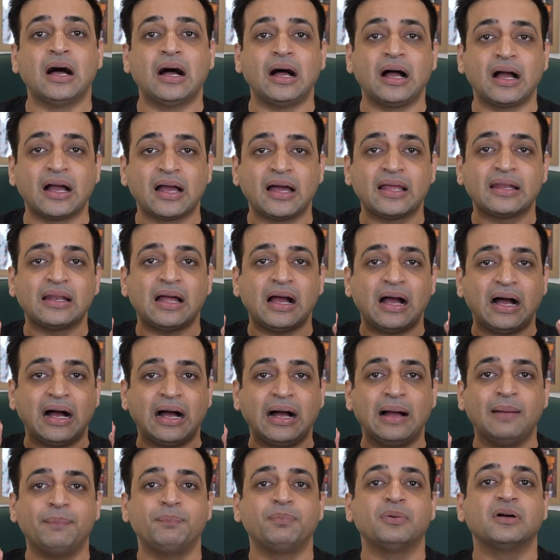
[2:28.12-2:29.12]
Agar
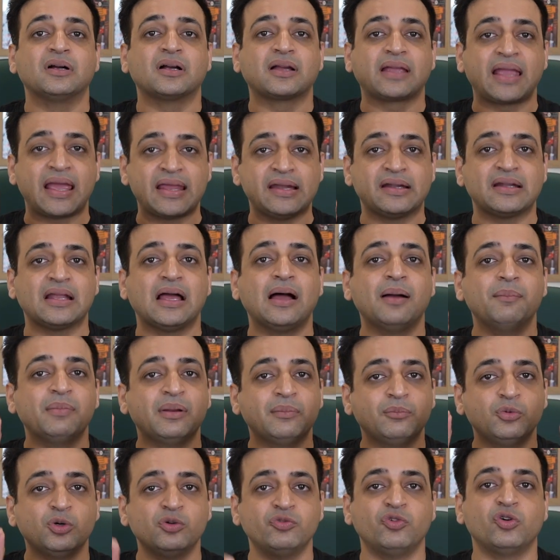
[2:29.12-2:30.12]
aap Canada
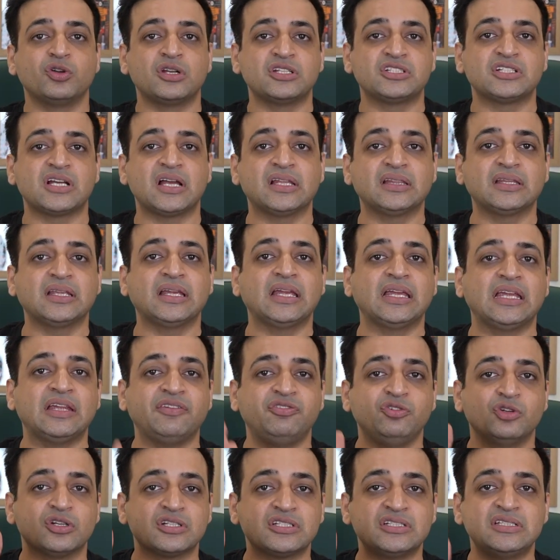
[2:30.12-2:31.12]
mein move hona chahte hain,
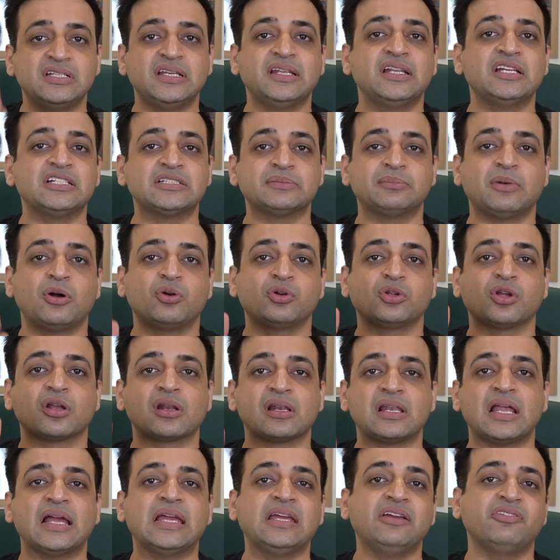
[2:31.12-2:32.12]
if you are serious about your
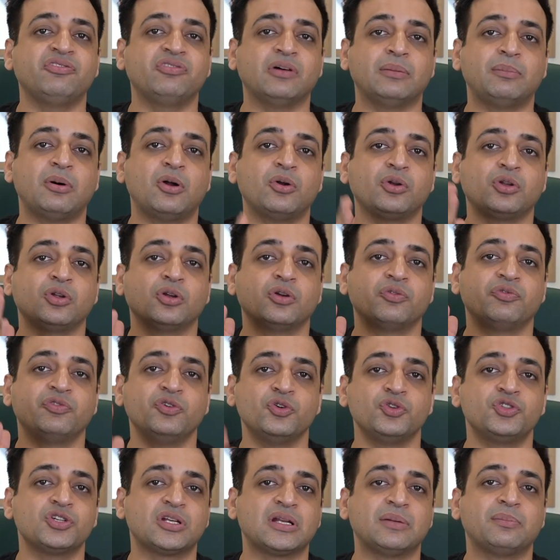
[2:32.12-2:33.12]
life, about your
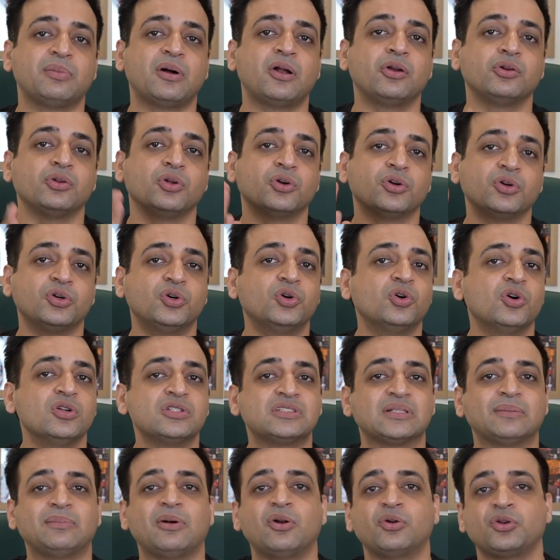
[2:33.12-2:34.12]
future, about your
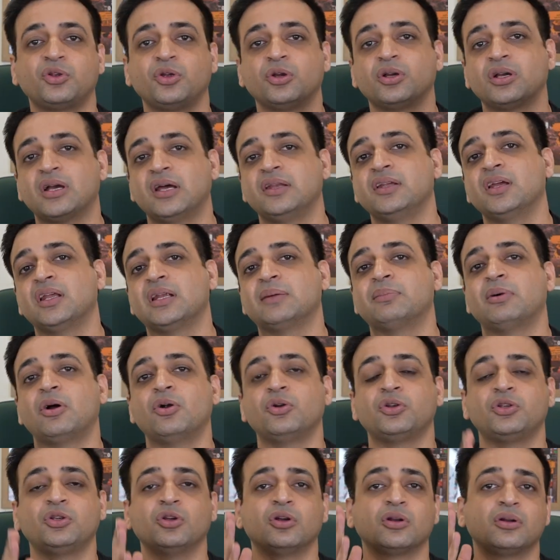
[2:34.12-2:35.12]
goals, about your career,
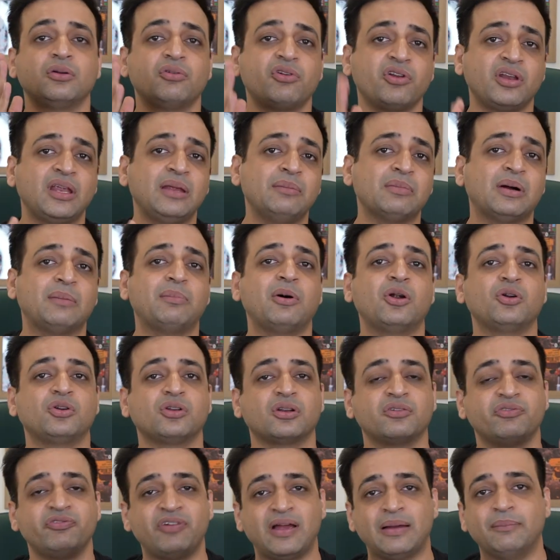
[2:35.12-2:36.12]
about your dream, about
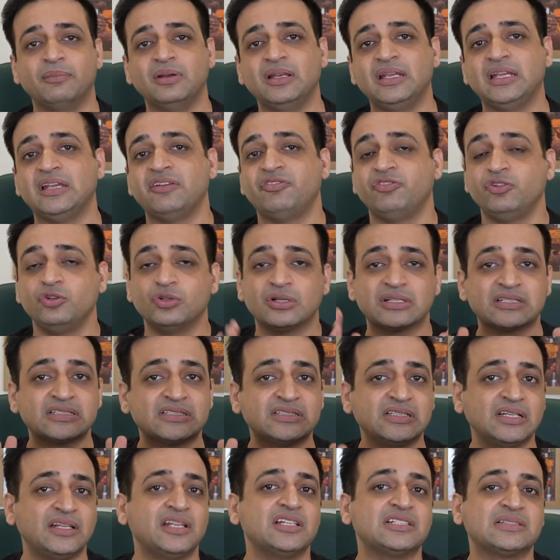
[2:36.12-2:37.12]
your family, if you are
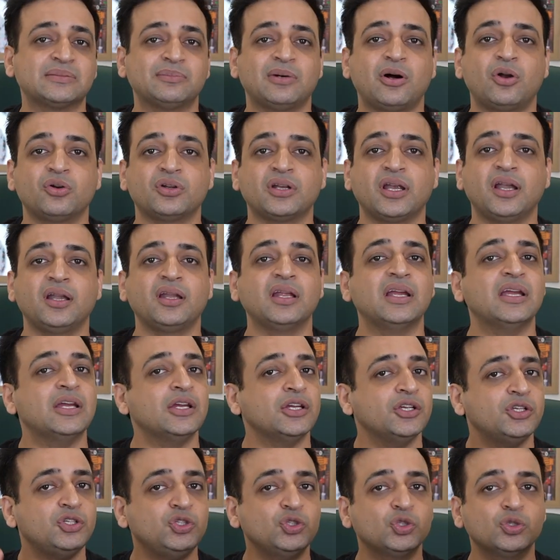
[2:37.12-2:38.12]
serious about it,
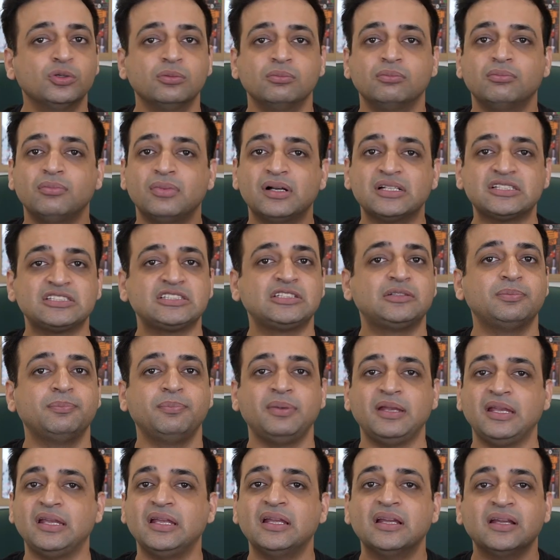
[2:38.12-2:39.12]
you must
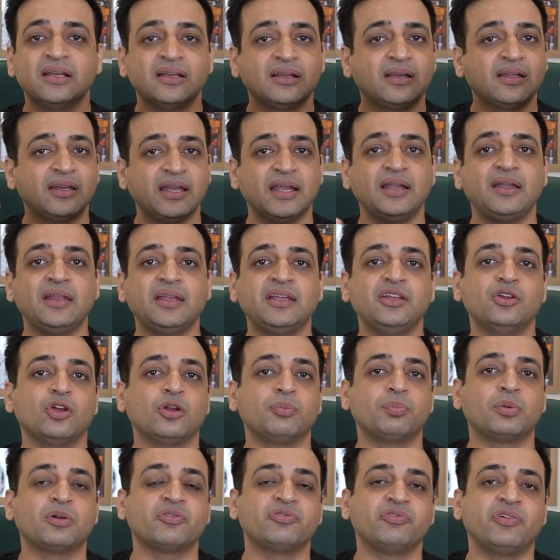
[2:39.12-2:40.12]
be creating your
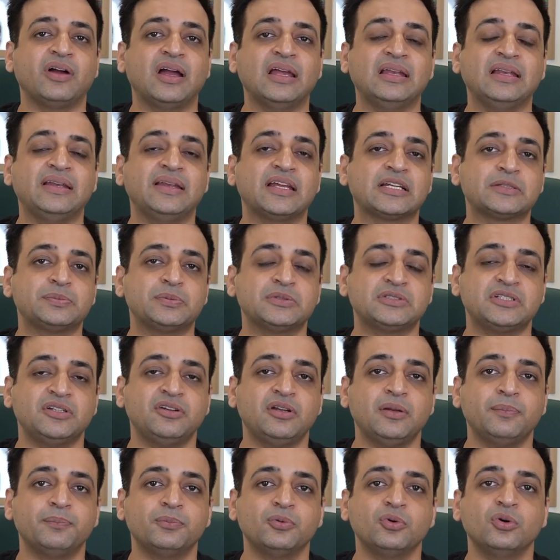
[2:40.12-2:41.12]
profile in Express
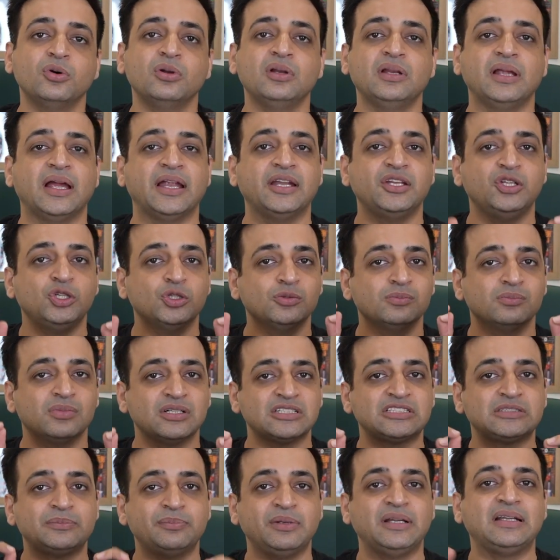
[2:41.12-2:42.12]
Entry pool, and you
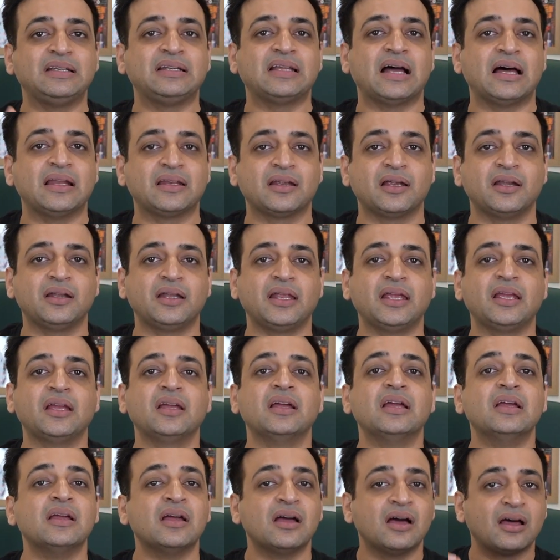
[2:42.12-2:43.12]
must be
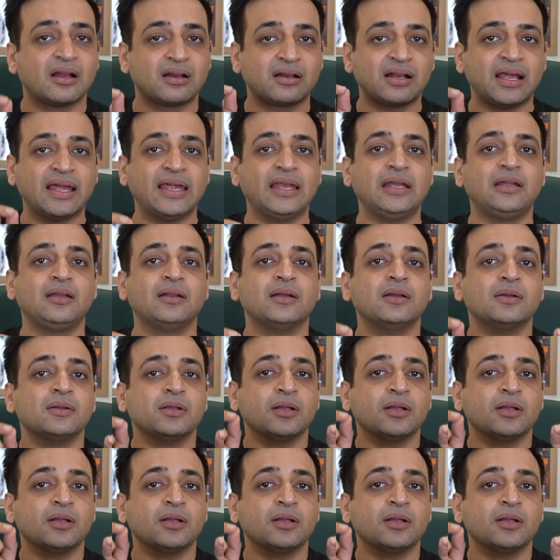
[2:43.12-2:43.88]
targeting right